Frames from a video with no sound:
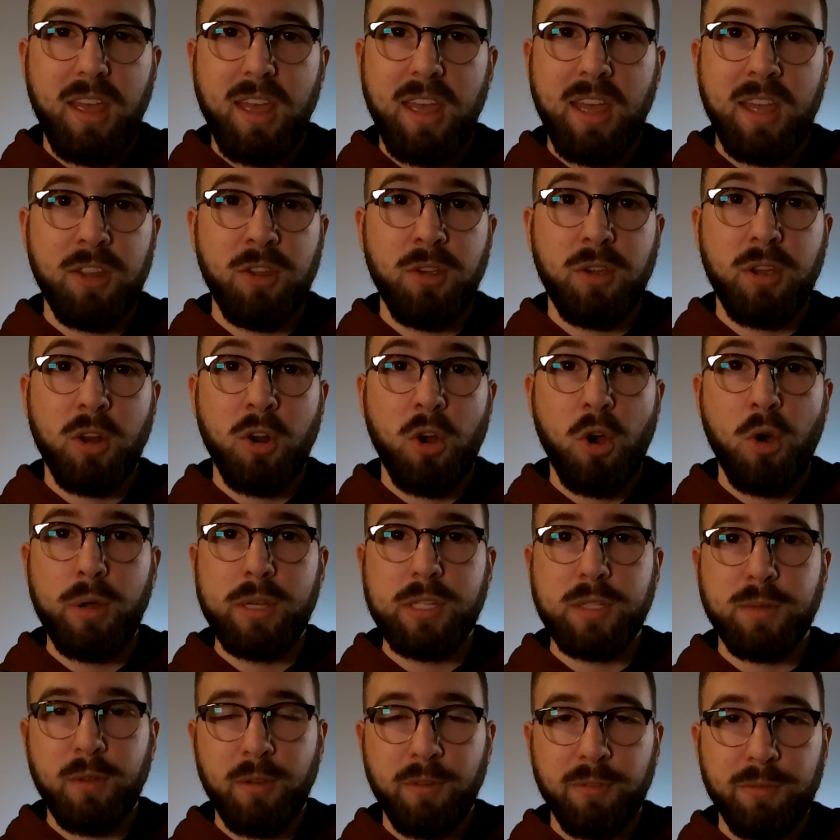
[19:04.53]
And you can
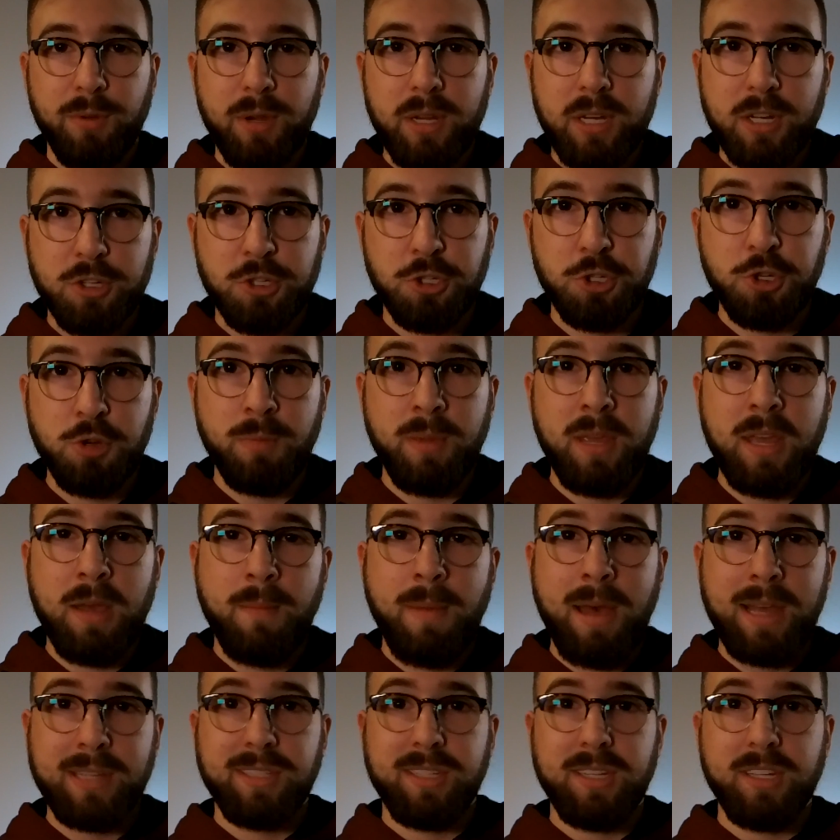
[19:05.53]
always feel free to shoot me a
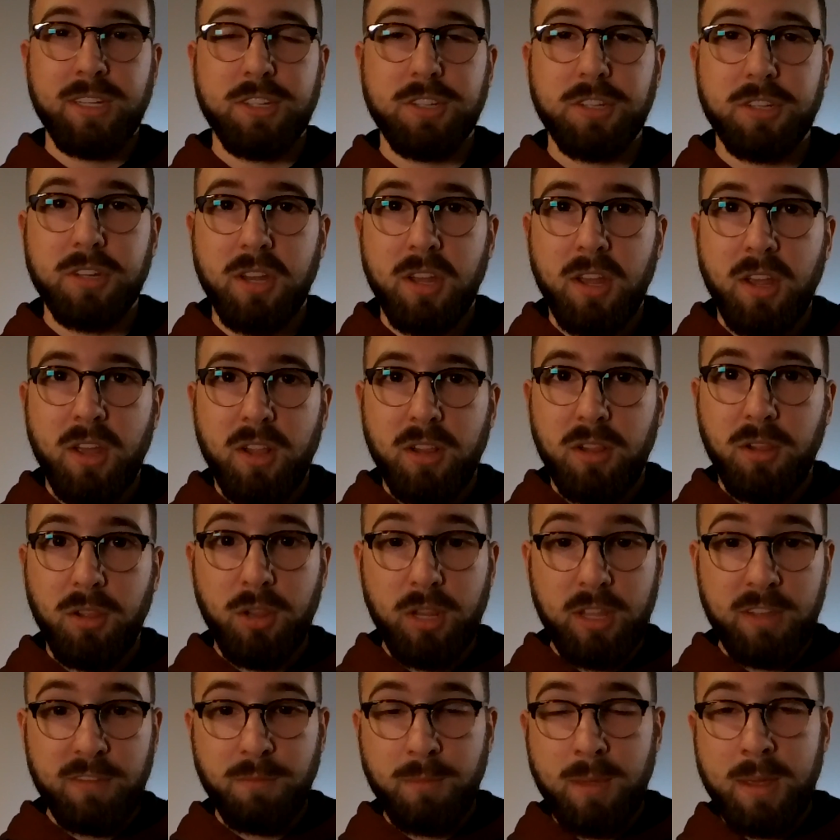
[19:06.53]
message.
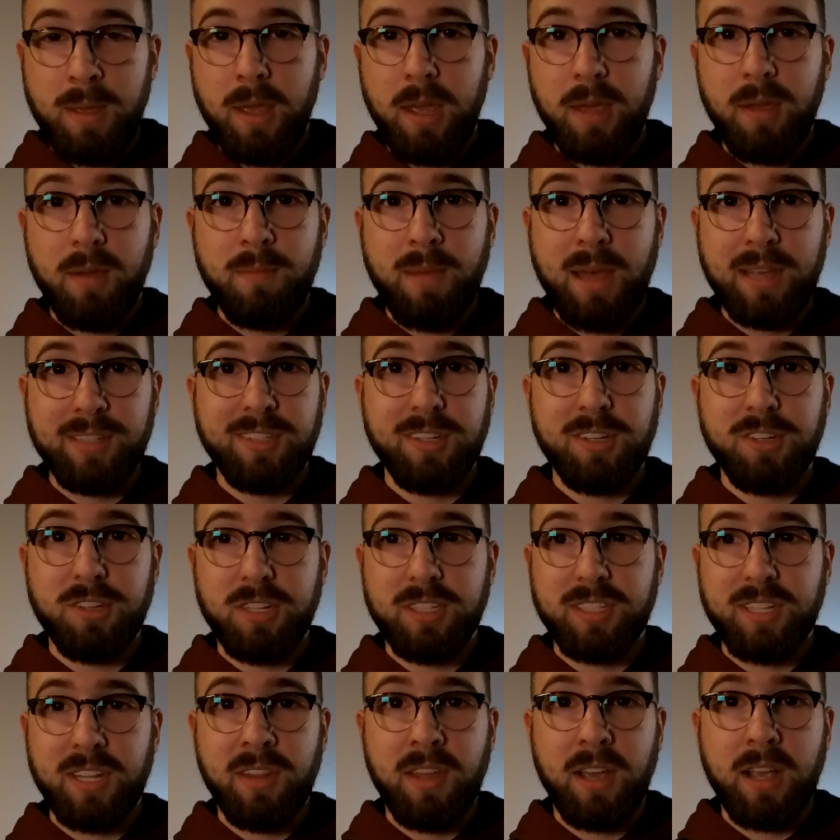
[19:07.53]
Leave me
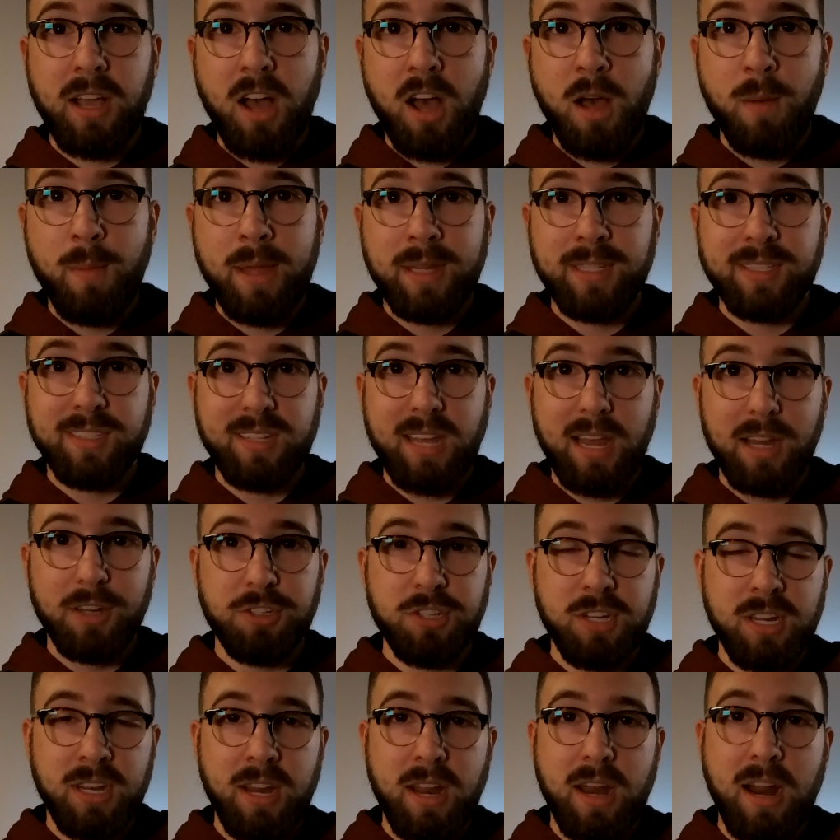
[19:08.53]
messages in the comment
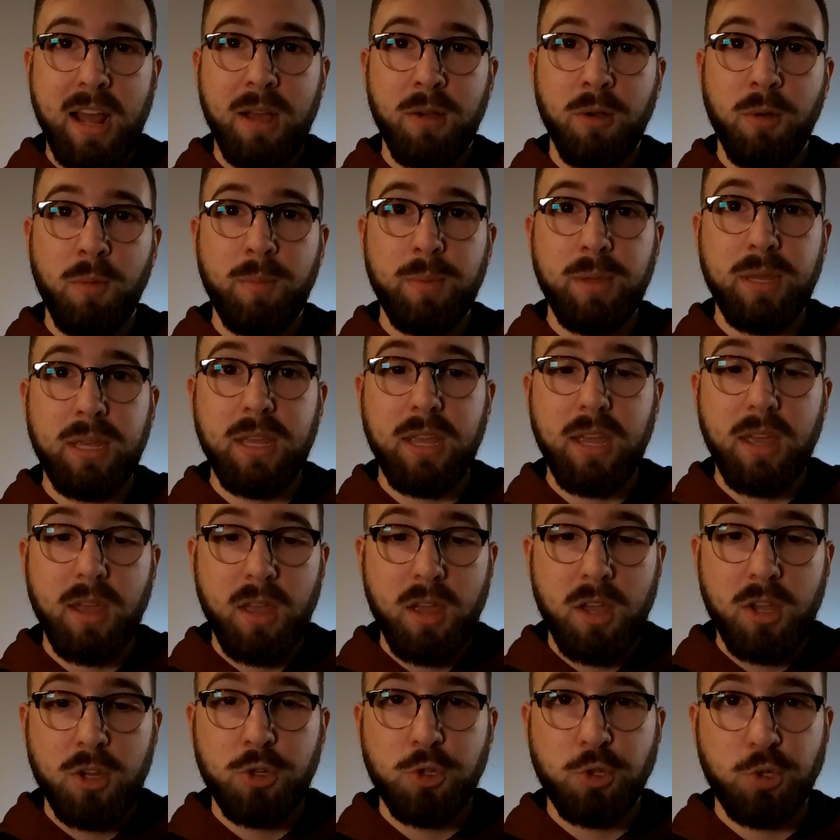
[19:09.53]
section and I will be
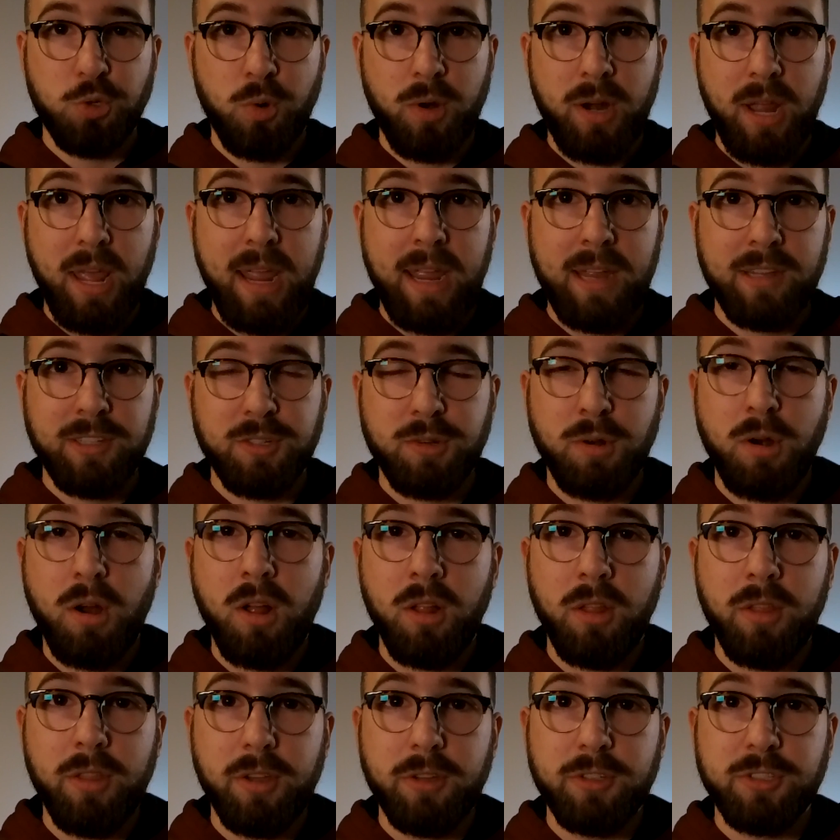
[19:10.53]
sure to answer
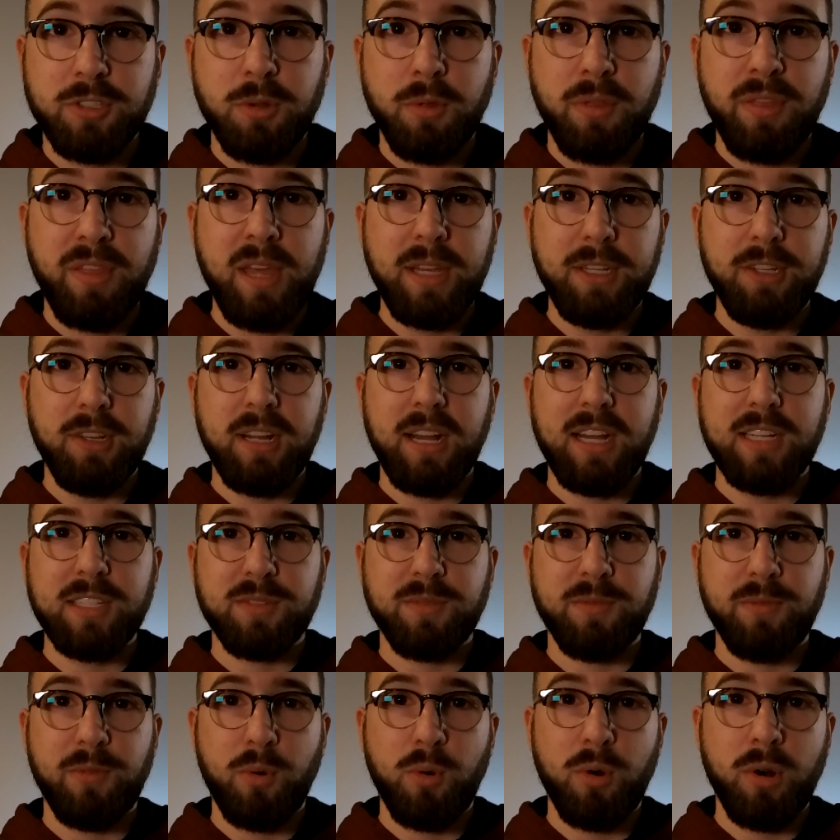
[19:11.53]
all of those. So thank you
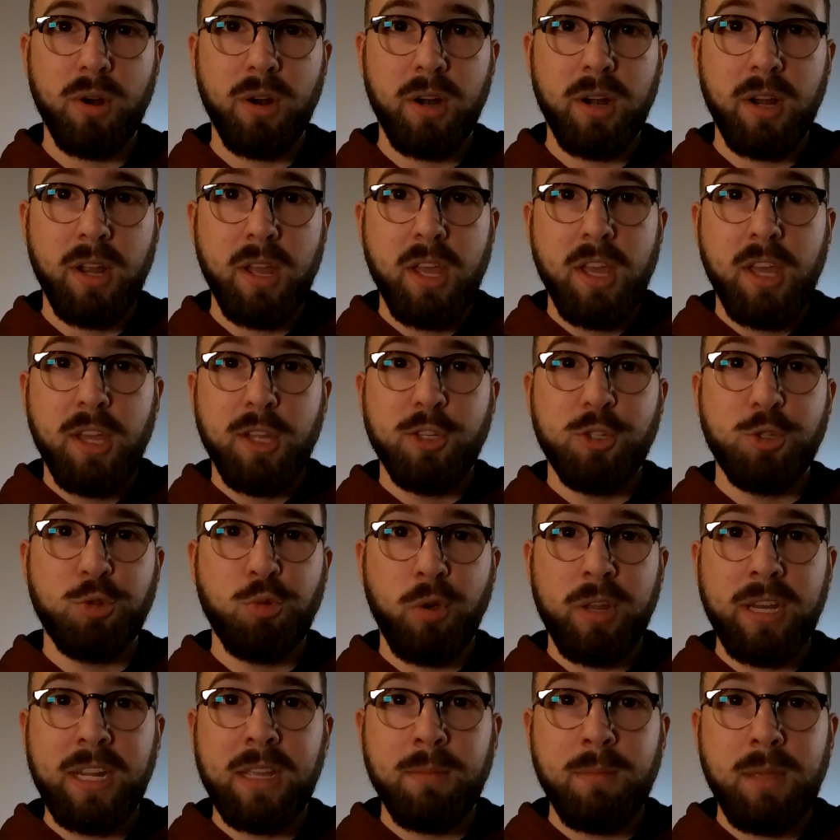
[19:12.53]
guys for
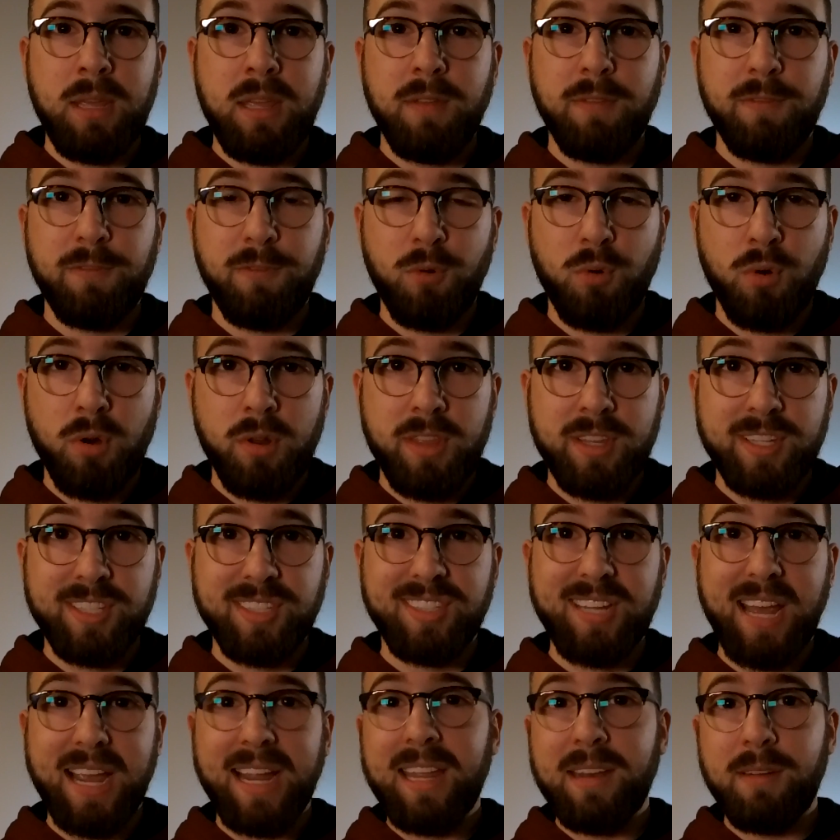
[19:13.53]
joining me for the
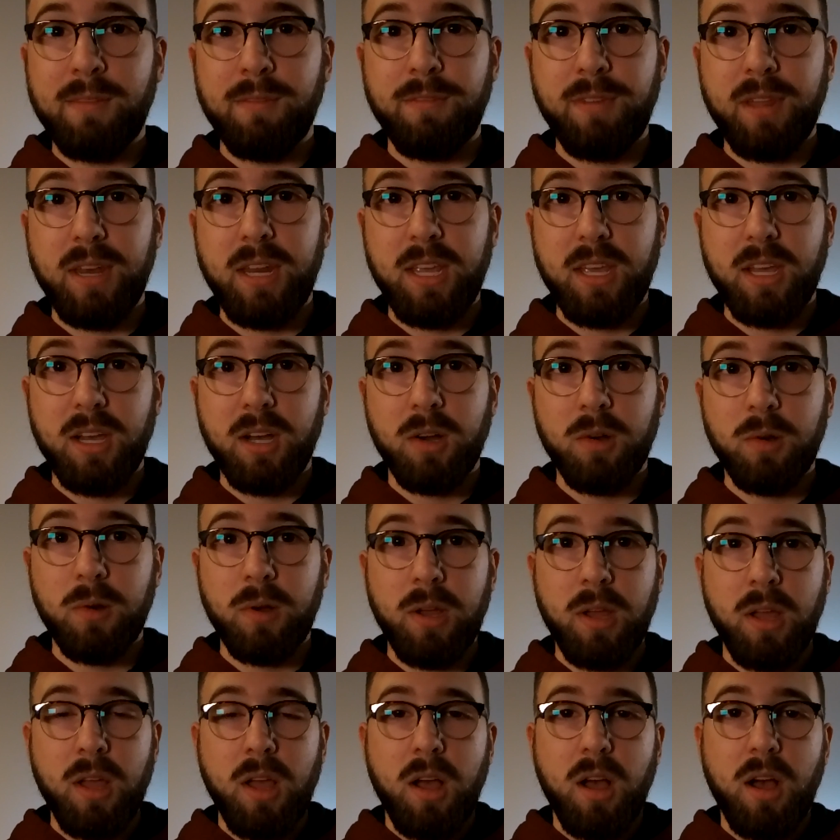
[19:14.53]
second
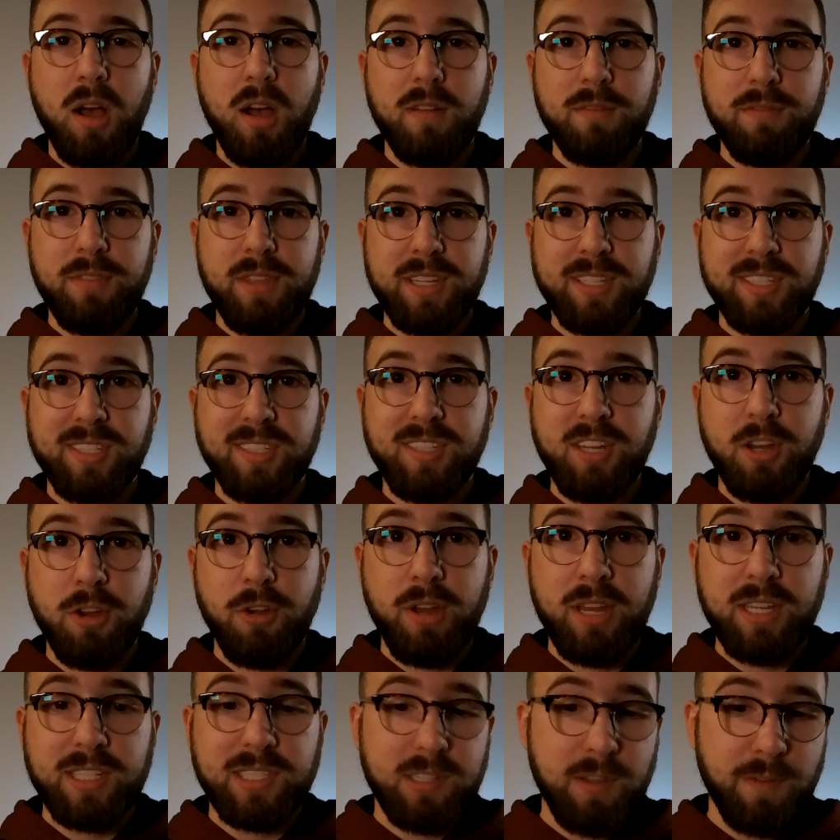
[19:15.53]
video of this
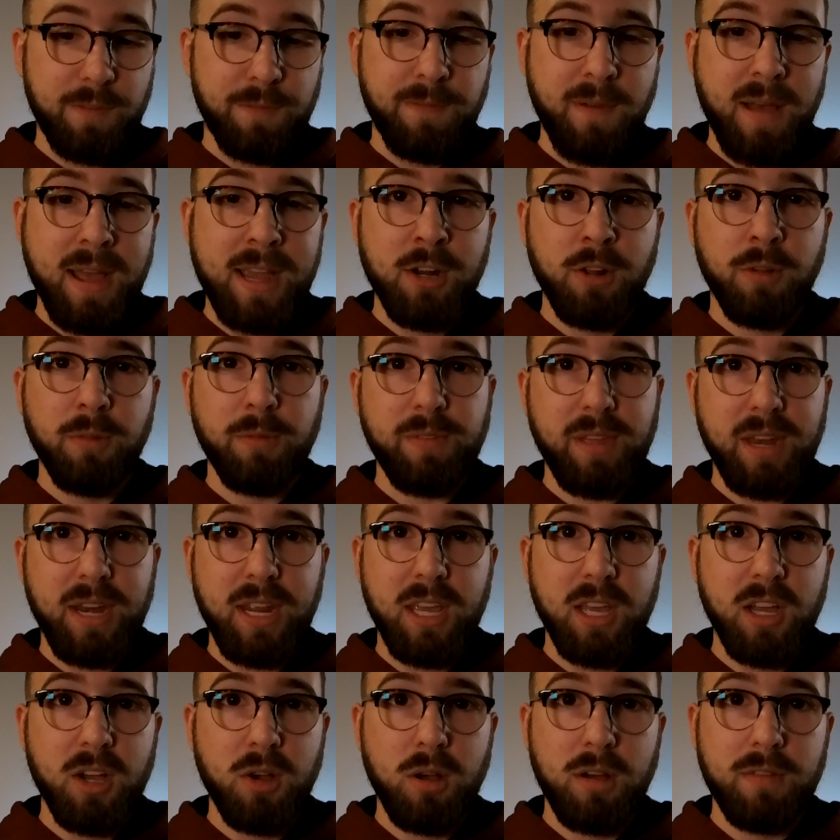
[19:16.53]
series, the final
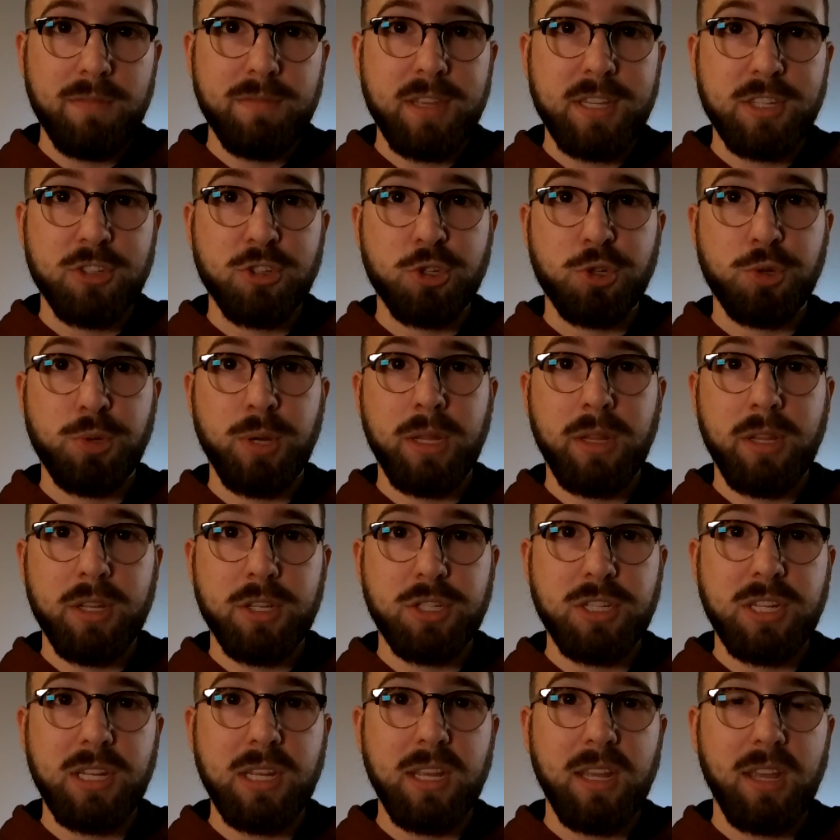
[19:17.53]
video of this
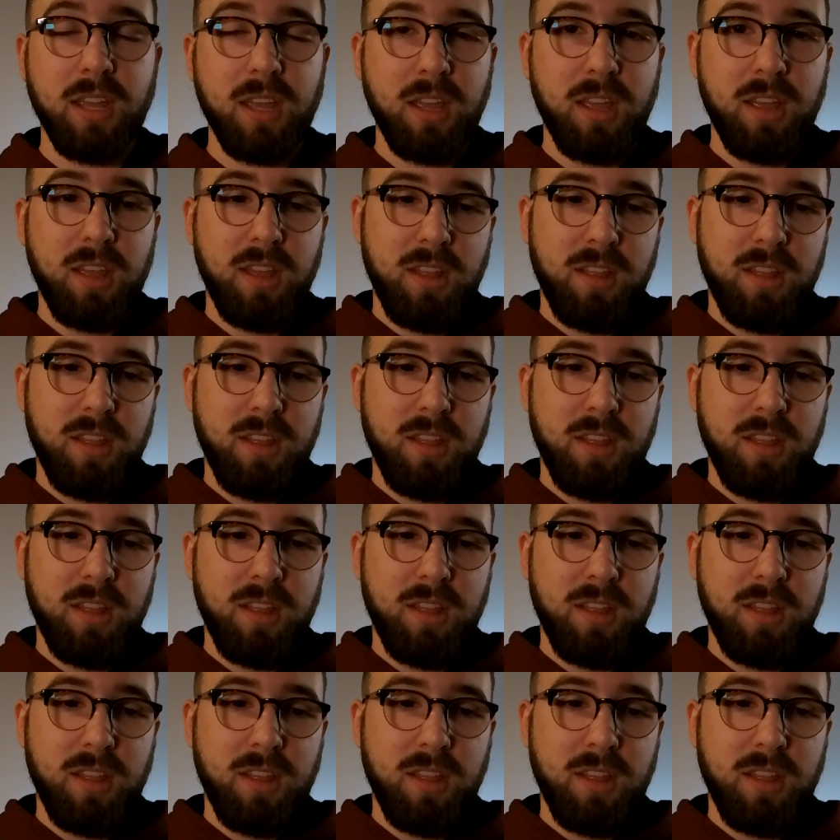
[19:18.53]
trilogy.